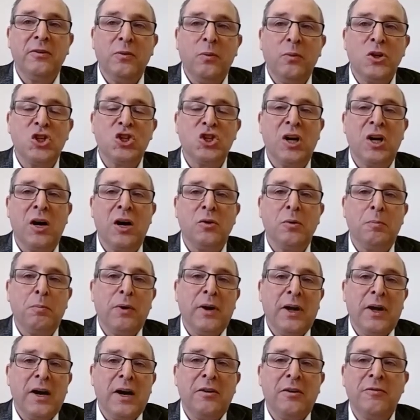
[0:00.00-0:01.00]
which are
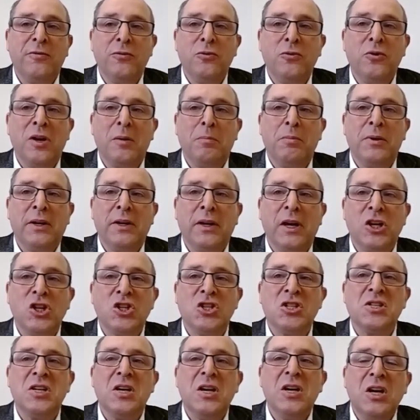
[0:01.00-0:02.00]
applied in food
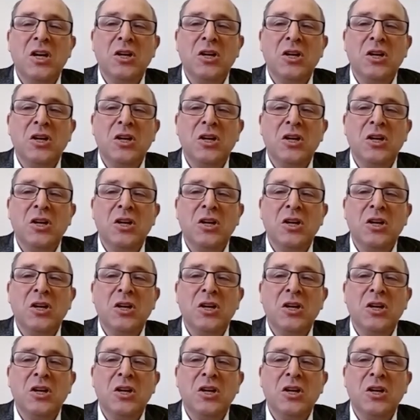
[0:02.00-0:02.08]
applications,